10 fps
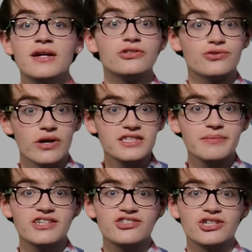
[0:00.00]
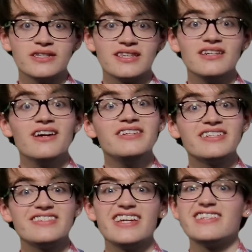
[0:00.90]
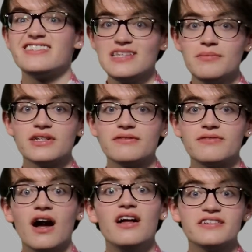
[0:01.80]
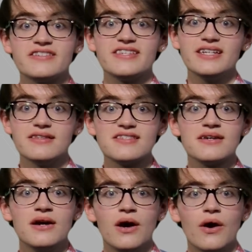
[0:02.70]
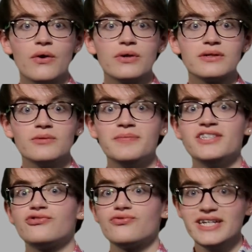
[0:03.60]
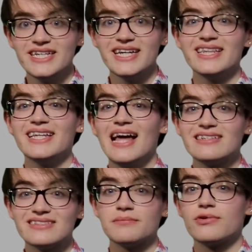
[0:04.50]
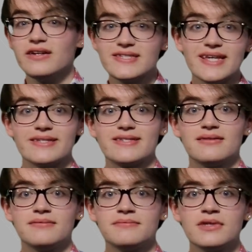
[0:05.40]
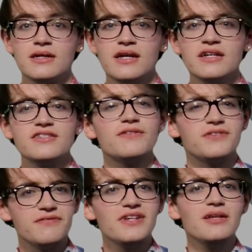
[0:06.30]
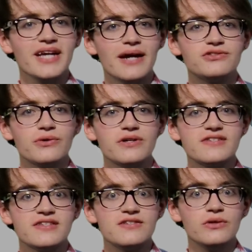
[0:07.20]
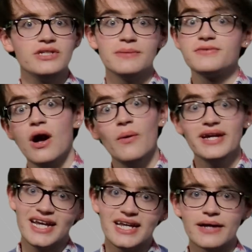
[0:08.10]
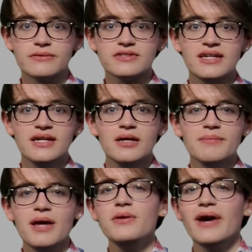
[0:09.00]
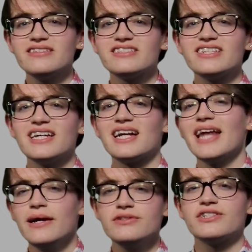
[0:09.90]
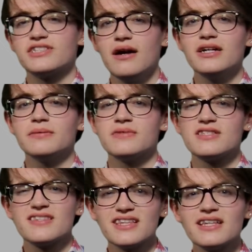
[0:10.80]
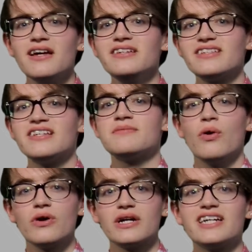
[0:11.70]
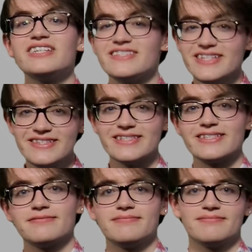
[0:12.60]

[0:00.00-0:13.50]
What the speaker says: Try to make sure that the lighting stays similar for all your scenes, or it will be tricky in the editing process. So if you're filming outdoors and the sun keeps going in and out, maybe wait until a cloudier time so that the light is more consistent.